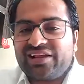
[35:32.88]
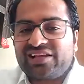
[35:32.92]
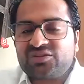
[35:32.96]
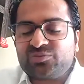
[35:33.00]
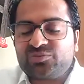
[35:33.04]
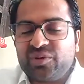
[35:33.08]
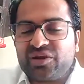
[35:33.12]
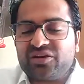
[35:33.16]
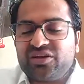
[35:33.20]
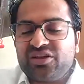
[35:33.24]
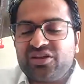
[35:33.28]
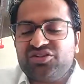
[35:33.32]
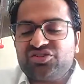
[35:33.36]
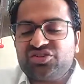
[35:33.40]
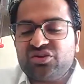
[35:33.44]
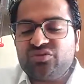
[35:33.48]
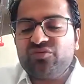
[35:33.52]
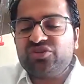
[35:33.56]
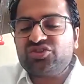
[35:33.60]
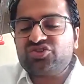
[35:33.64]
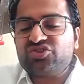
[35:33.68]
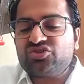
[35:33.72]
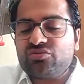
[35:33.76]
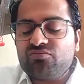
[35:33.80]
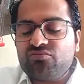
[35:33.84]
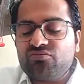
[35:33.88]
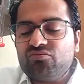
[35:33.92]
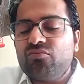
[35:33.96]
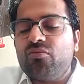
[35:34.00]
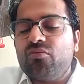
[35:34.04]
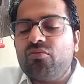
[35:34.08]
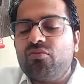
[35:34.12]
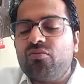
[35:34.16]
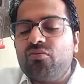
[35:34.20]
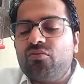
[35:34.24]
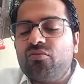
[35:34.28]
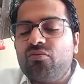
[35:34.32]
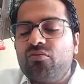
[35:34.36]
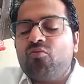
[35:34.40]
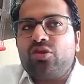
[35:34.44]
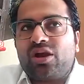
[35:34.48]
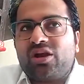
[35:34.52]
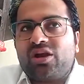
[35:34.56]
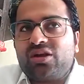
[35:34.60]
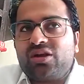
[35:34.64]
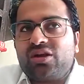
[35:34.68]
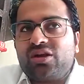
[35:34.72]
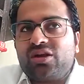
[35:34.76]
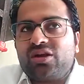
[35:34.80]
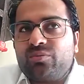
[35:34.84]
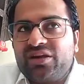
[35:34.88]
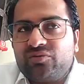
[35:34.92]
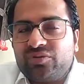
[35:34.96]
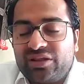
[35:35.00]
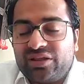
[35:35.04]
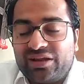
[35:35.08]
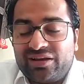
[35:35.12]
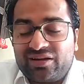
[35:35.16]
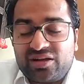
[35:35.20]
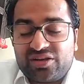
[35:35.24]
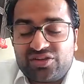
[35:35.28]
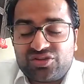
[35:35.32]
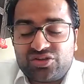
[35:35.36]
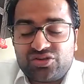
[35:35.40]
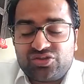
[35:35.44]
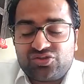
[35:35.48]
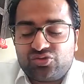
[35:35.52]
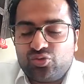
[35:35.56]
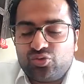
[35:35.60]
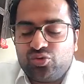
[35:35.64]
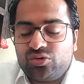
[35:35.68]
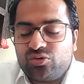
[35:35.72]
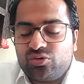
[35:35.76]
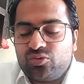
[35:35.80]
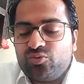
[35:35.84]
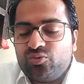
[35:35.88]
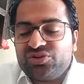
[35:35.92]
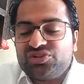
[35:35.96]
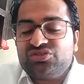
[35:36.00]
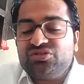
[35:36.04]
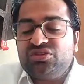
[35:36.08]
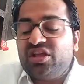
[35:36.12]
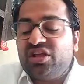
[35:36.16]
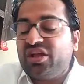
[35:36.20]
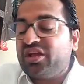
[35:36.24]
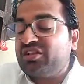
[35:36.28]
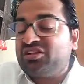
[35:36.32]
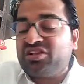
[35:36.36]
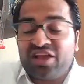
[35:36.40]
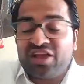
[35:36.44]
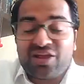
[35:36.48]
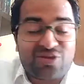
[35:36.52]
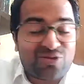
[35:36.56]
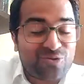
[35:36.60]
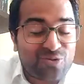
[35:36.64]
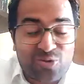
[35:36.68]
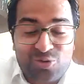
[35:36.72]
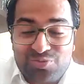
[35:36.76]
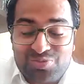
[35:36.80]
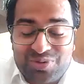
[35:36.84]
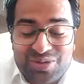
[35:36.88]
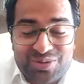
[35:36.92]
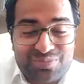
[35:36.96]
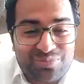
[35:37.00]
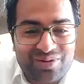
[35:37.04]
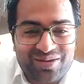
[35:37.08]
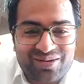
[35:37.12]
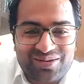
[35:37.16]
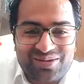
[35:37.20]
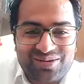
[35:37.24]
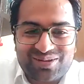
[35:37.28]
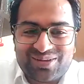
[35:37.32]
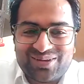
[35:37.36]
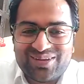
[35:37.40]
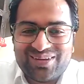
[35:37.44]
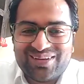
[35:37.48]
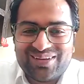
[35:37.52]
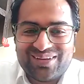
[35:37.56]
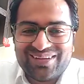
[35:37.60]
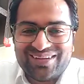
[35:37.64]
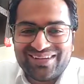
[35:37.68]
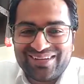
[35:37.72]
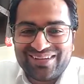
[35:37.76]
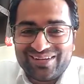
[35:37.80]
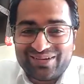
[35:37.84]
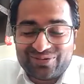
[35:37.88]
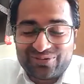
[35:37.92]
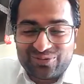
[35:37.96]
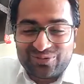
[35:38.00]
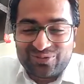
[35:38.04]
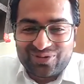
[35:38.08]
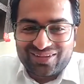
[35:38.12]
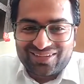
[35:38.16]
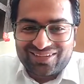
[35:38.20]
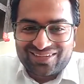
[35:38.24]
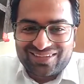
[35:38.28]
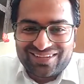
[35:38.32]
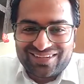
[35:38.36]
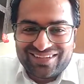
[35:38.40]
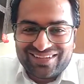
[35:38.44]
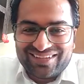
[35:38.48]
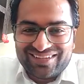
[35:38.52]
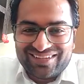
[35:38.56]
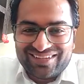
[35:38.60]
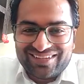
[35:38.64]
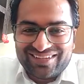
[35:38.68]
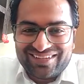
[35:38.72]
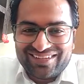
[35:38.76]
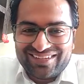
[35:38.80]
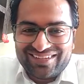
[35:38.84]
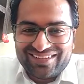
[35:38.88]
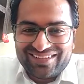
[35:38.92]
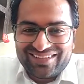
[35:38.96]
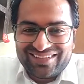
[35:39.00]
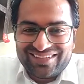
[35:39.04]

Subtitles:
What is their expectation which will not met with Atlassian suite, which they think could be met with?